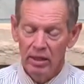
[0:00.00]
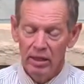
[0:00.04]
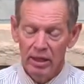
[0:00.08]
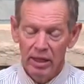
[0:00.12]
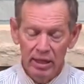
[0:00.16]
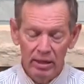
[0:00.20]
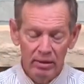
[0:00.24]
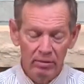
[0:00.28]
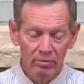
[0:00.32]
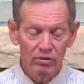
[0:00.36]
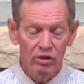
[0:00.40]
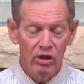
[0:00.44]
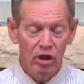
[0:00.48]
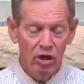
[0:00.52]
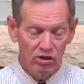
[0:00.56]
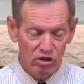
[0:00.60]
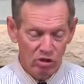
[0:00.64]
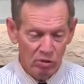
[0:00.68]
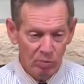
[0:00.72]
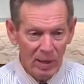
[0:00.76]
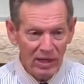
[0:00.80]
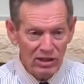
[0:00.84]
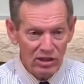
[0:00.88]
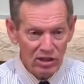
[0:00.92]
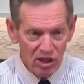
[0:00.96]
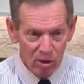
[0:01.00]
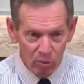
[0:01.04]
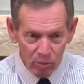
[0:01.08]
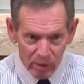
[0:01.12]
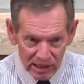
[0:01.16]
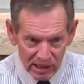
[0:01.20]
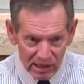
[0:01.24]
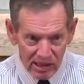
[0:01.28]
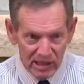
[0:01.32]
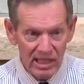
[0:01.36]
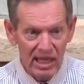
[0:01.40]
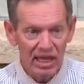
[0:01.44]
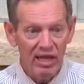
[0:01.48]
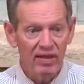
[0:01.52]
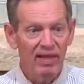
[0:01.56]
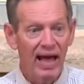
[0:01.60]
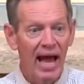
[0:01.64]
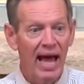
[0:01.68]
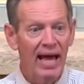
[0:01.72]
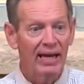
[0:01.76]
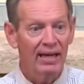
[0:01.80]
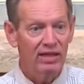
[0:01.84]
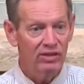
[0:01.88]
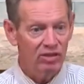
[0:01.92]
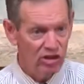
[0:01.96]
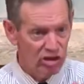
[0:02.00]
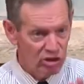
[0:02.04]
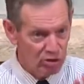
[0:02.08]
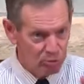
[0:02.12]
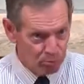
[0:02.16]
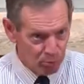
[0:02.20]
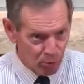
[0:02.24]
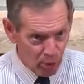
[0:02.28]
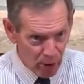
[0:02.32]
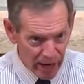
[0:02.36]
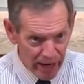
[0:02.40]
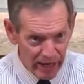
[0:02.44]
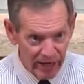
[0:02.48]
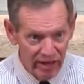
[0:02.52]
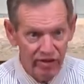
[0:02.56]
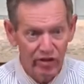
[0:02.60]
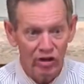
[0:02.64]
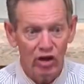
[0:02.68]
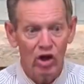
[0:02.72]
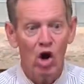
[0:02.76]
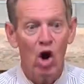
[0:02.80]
He, you know, especially we see that as he's praying in